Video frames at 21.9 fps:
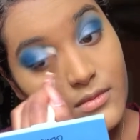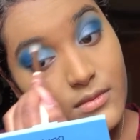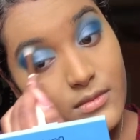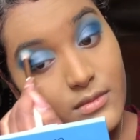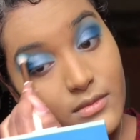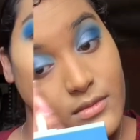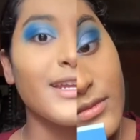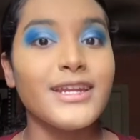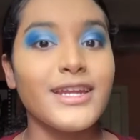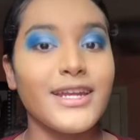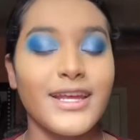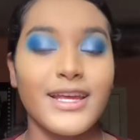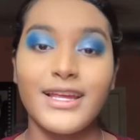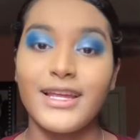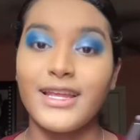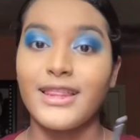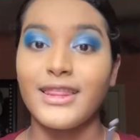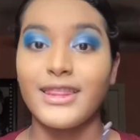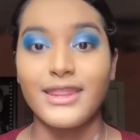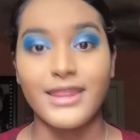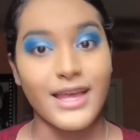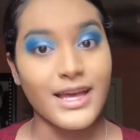And
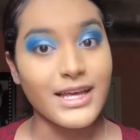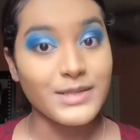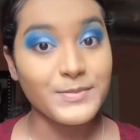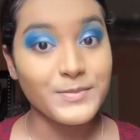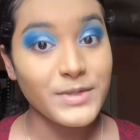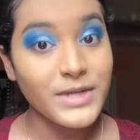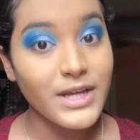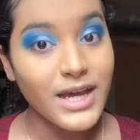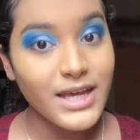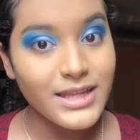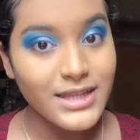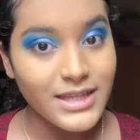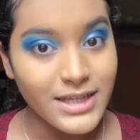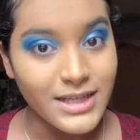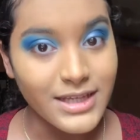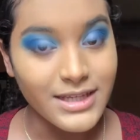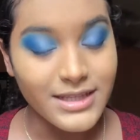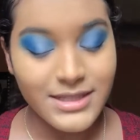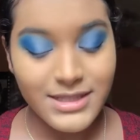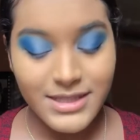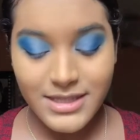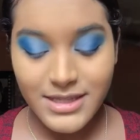last but not
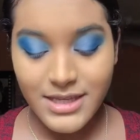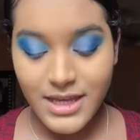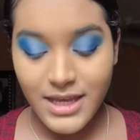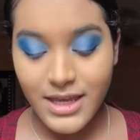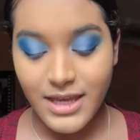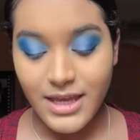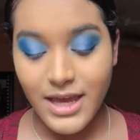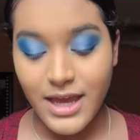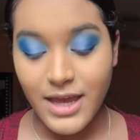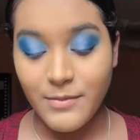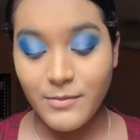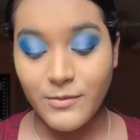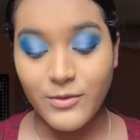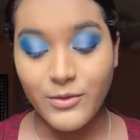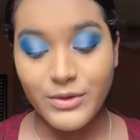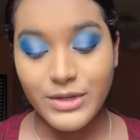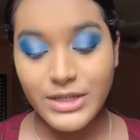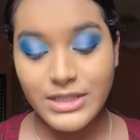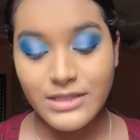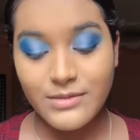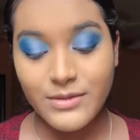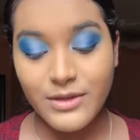least, I'm
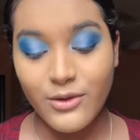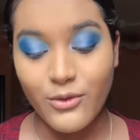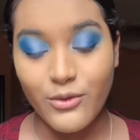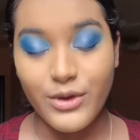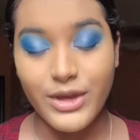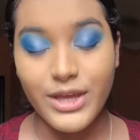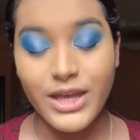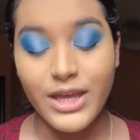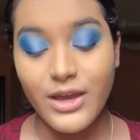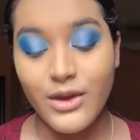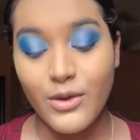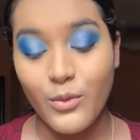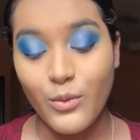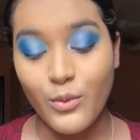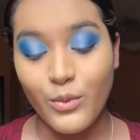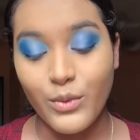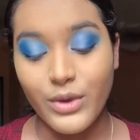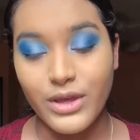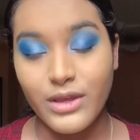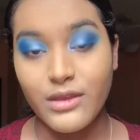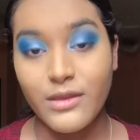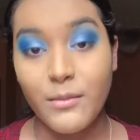going to be going
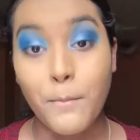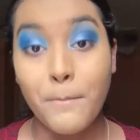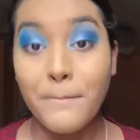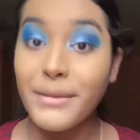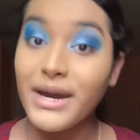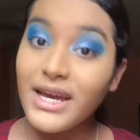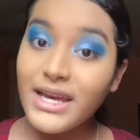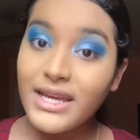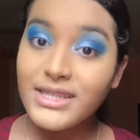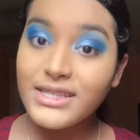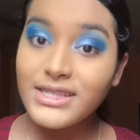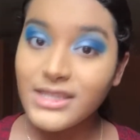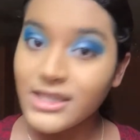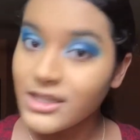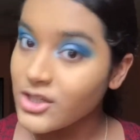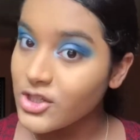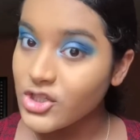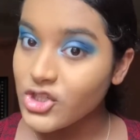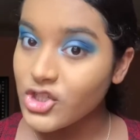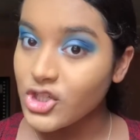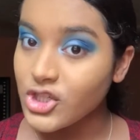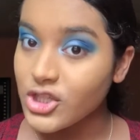with my
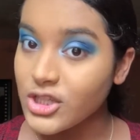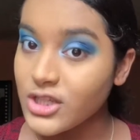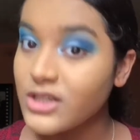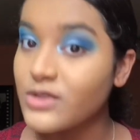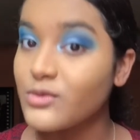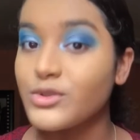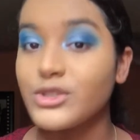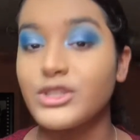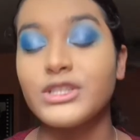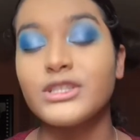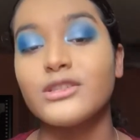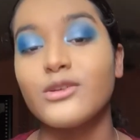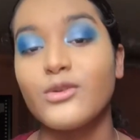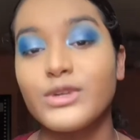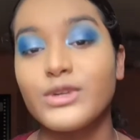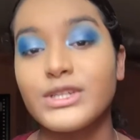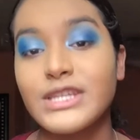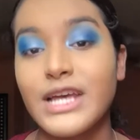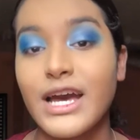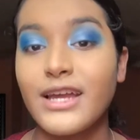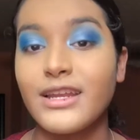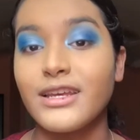signature look, which is always
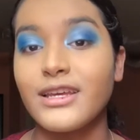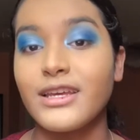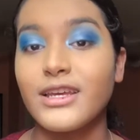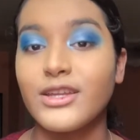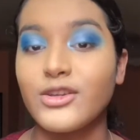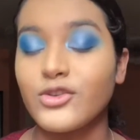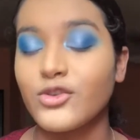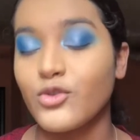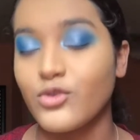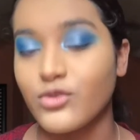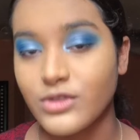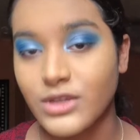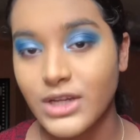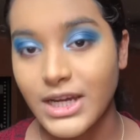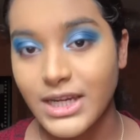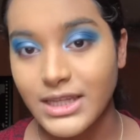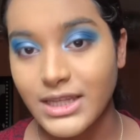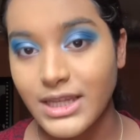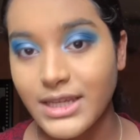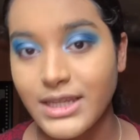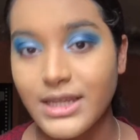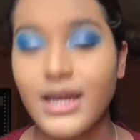adding inner corner
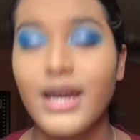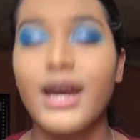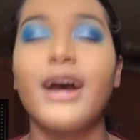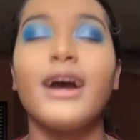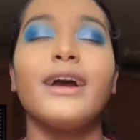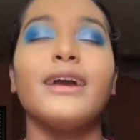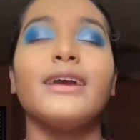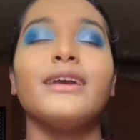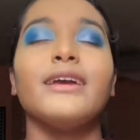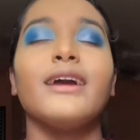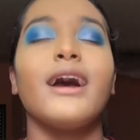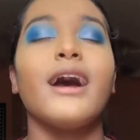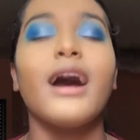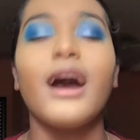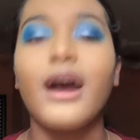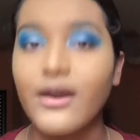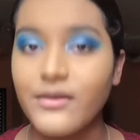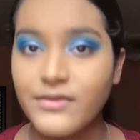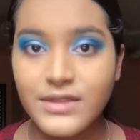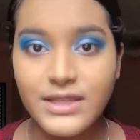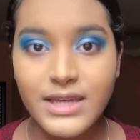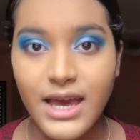highlight. I
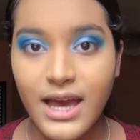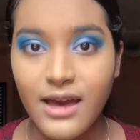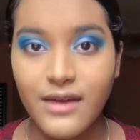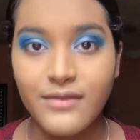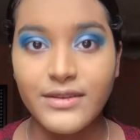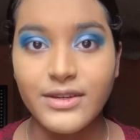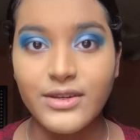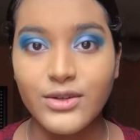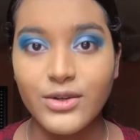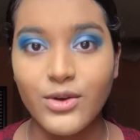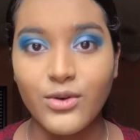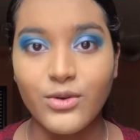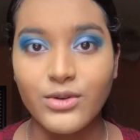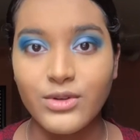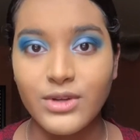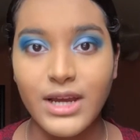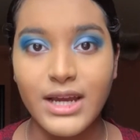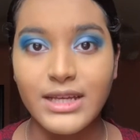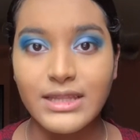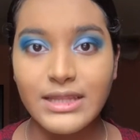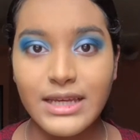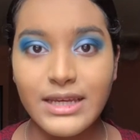have to have inner corner
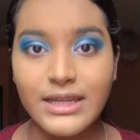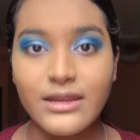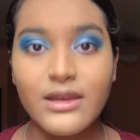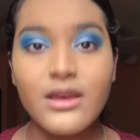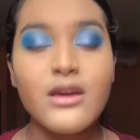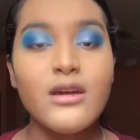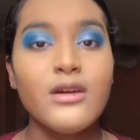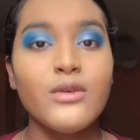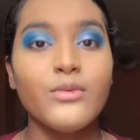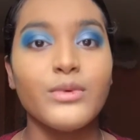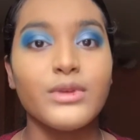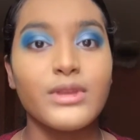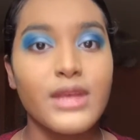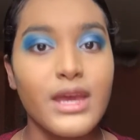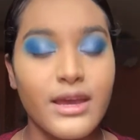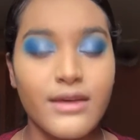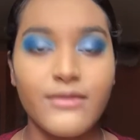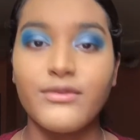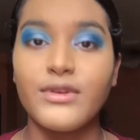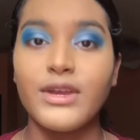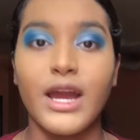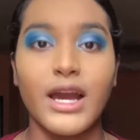highlight with
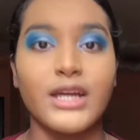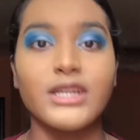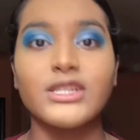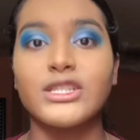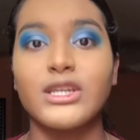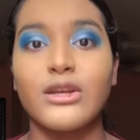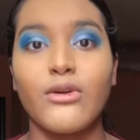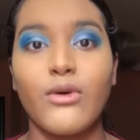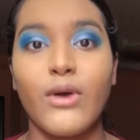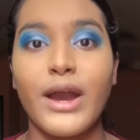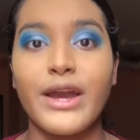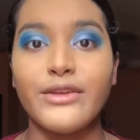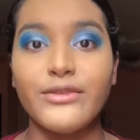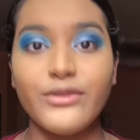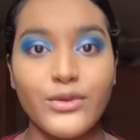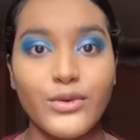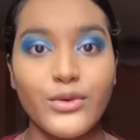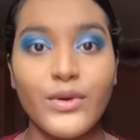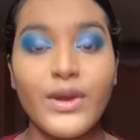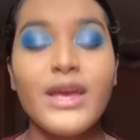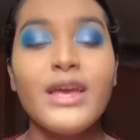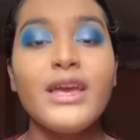every eyeshadow I
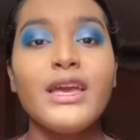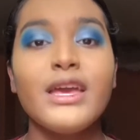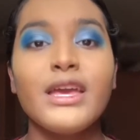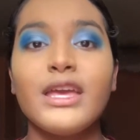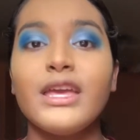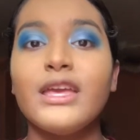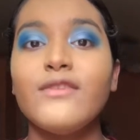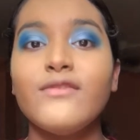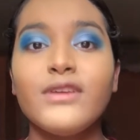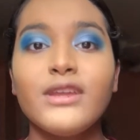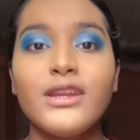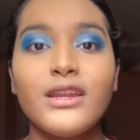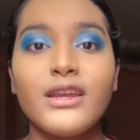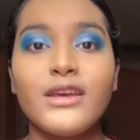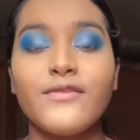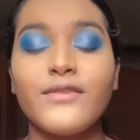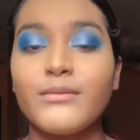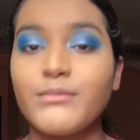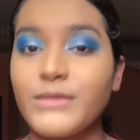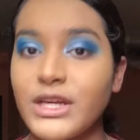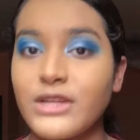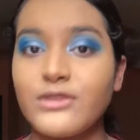do. Even if
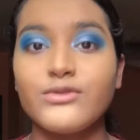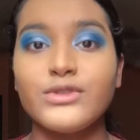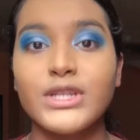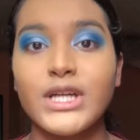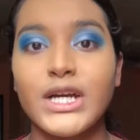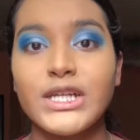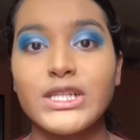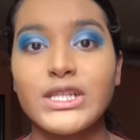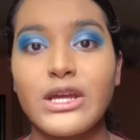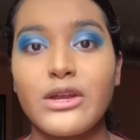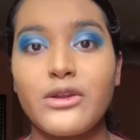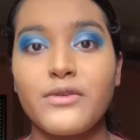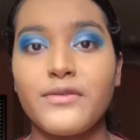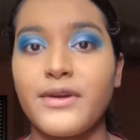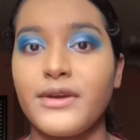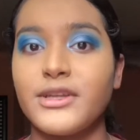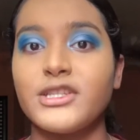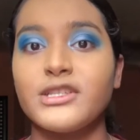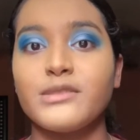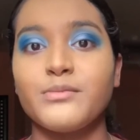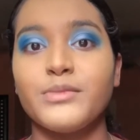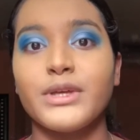I'm not doing eyeshadow, if I
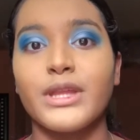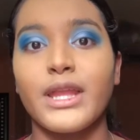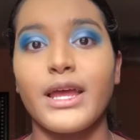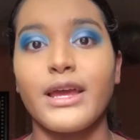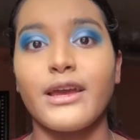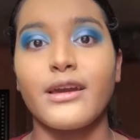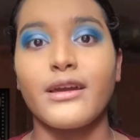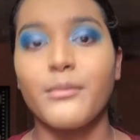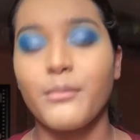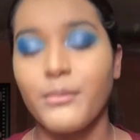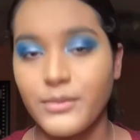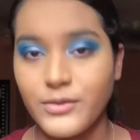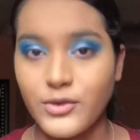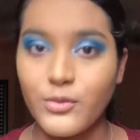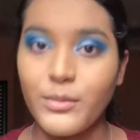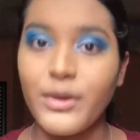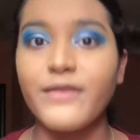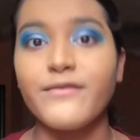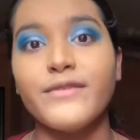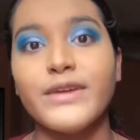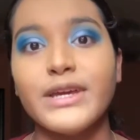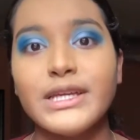just put like, do my
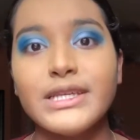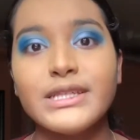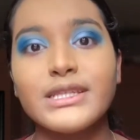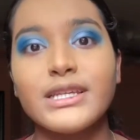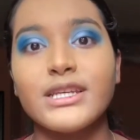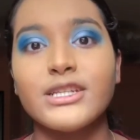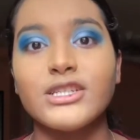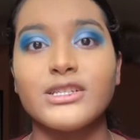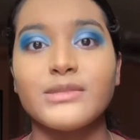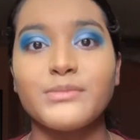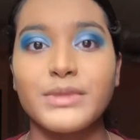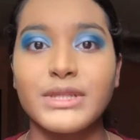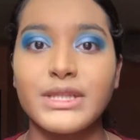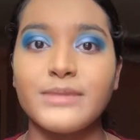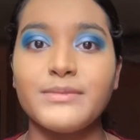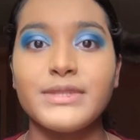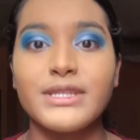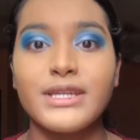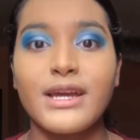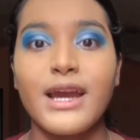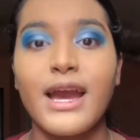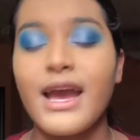face and just put
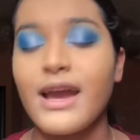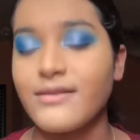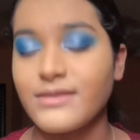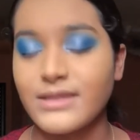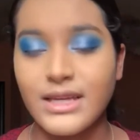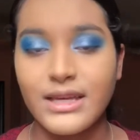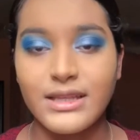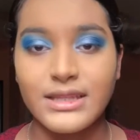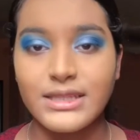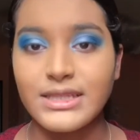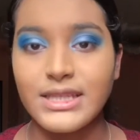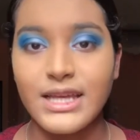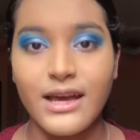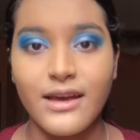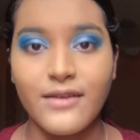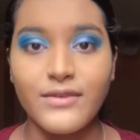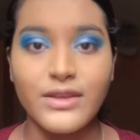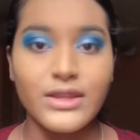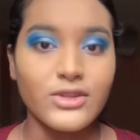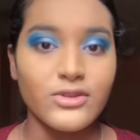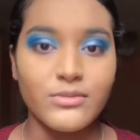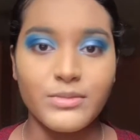lipstick, I have to at least have a
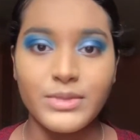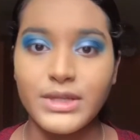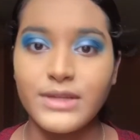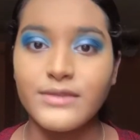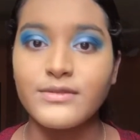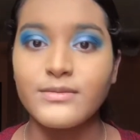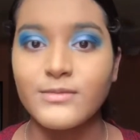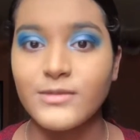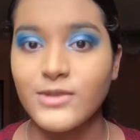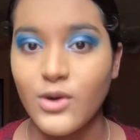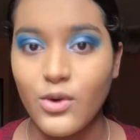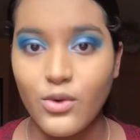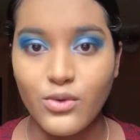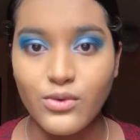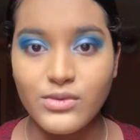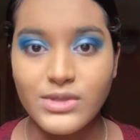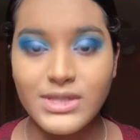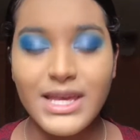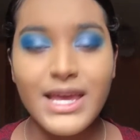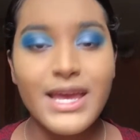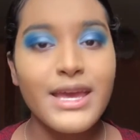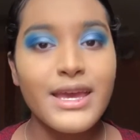little bit of some gold
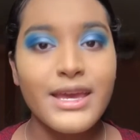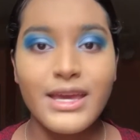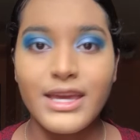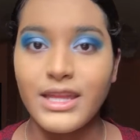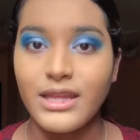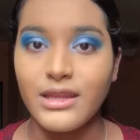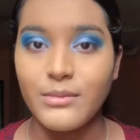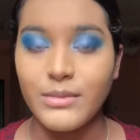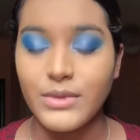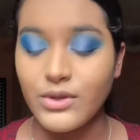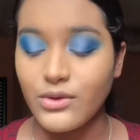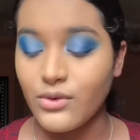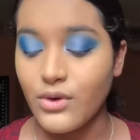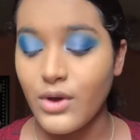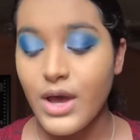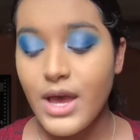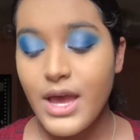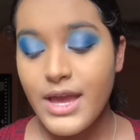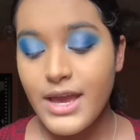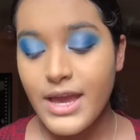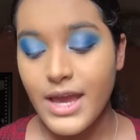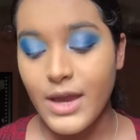in the middle.
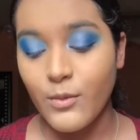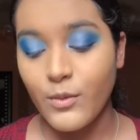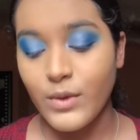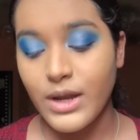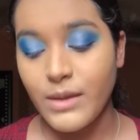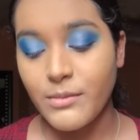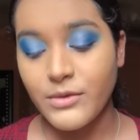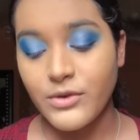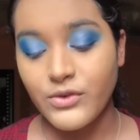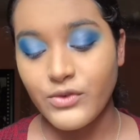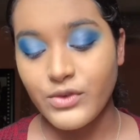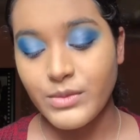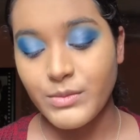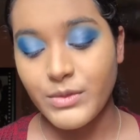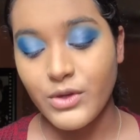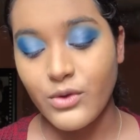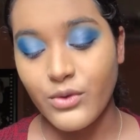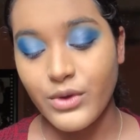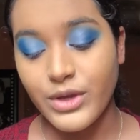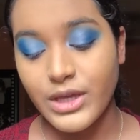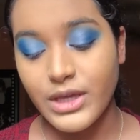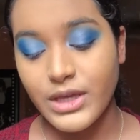And what I'm going to be
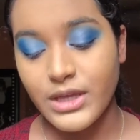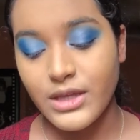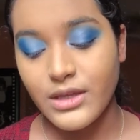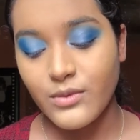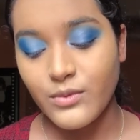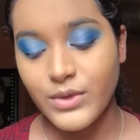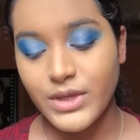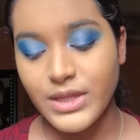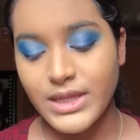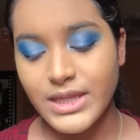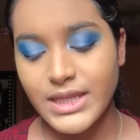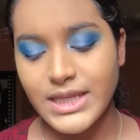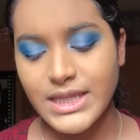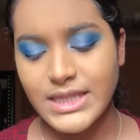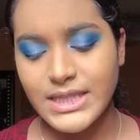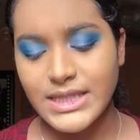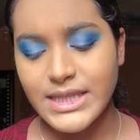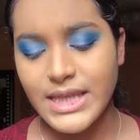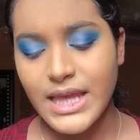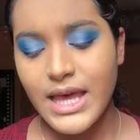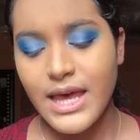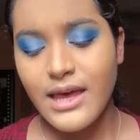going in with is
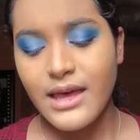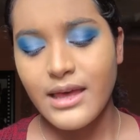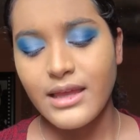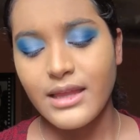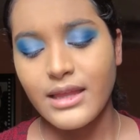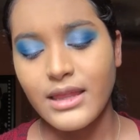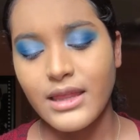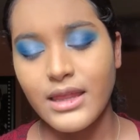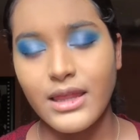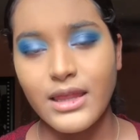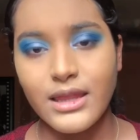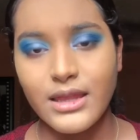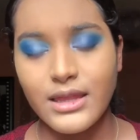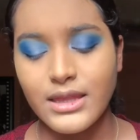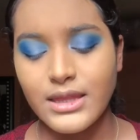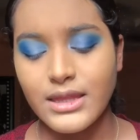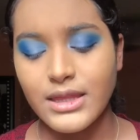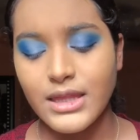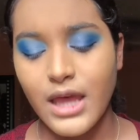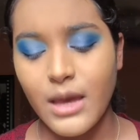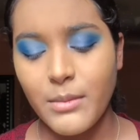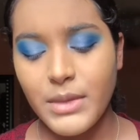
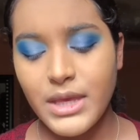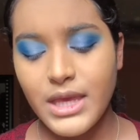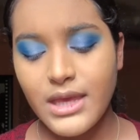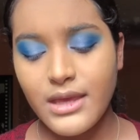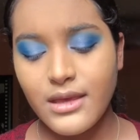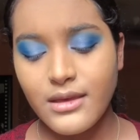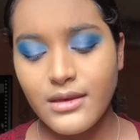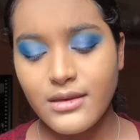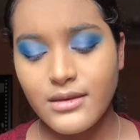Lummy.